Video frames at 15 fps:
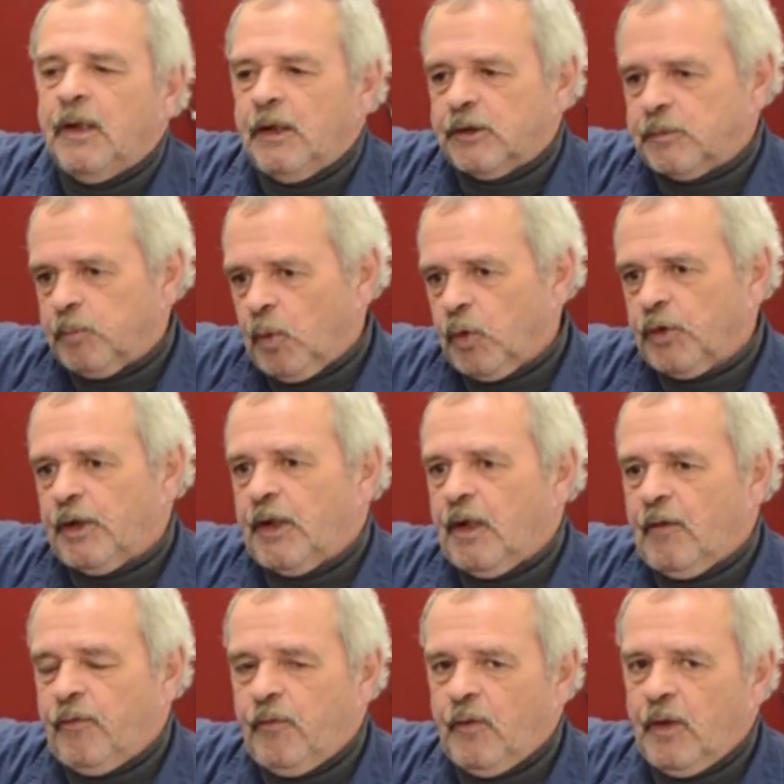is more than
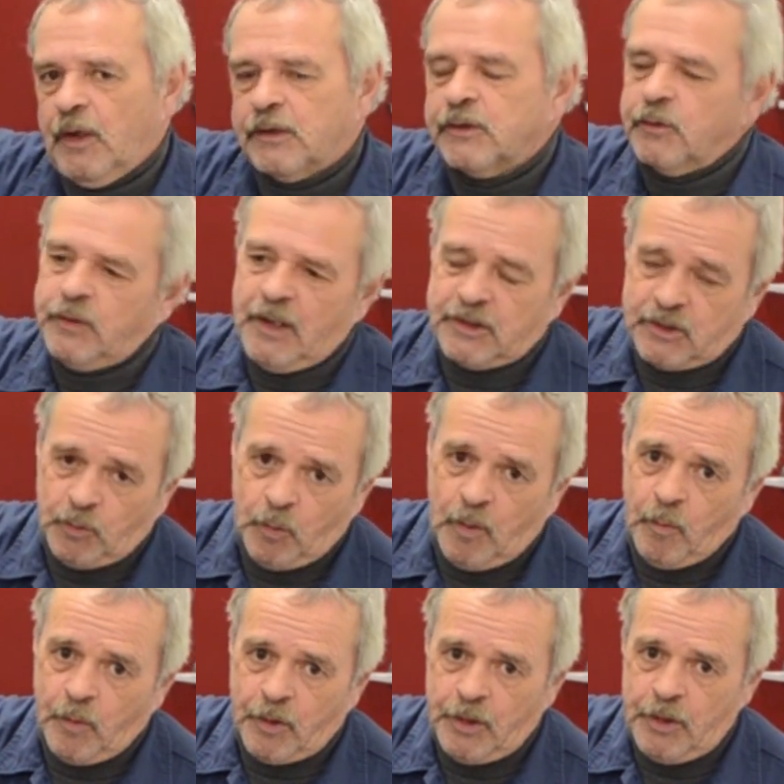enough for us, so that's the
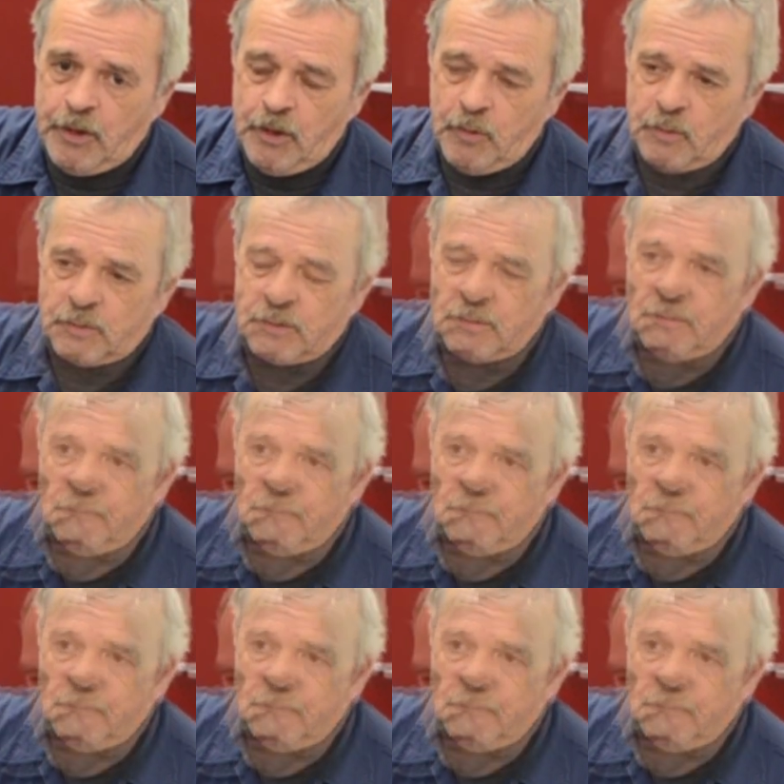one we're going to use.